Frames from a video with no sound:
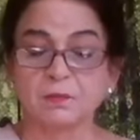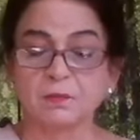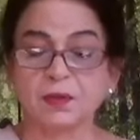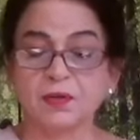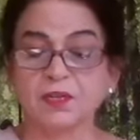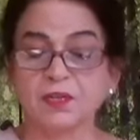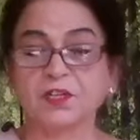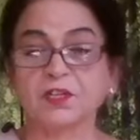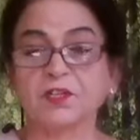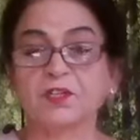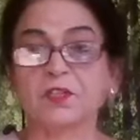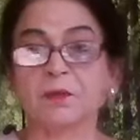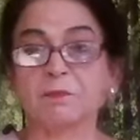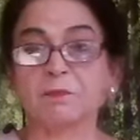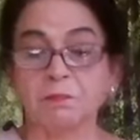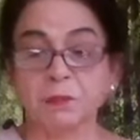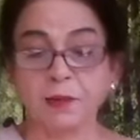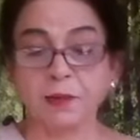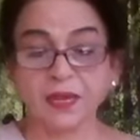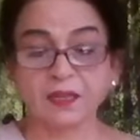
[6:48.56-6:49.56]
But it is
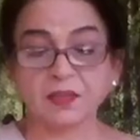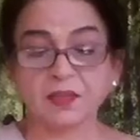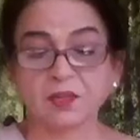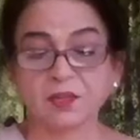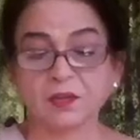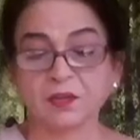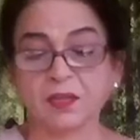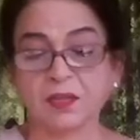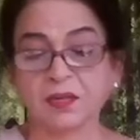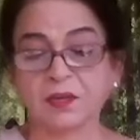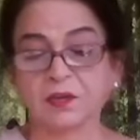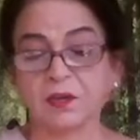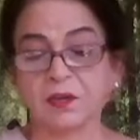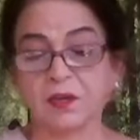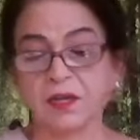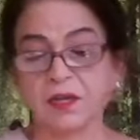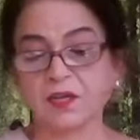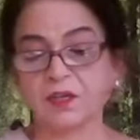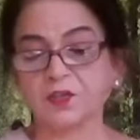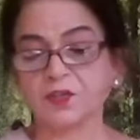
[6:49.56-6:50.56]
the breath that
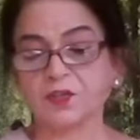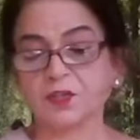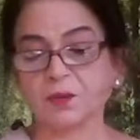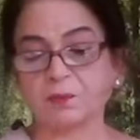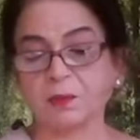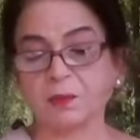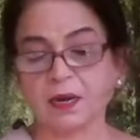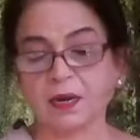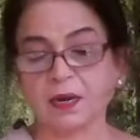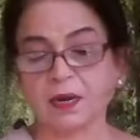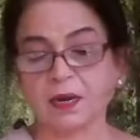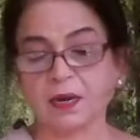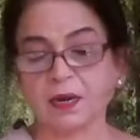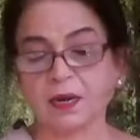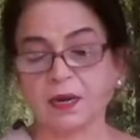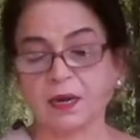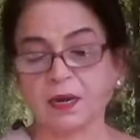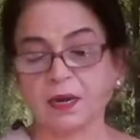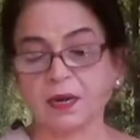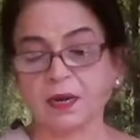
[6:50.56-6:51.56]
links the
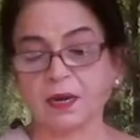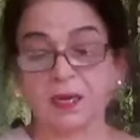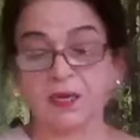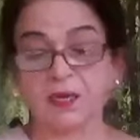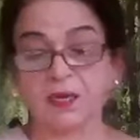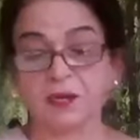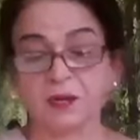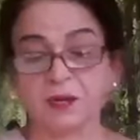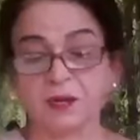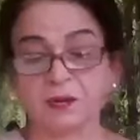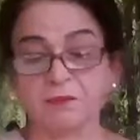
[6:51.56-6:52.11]
body and the mind.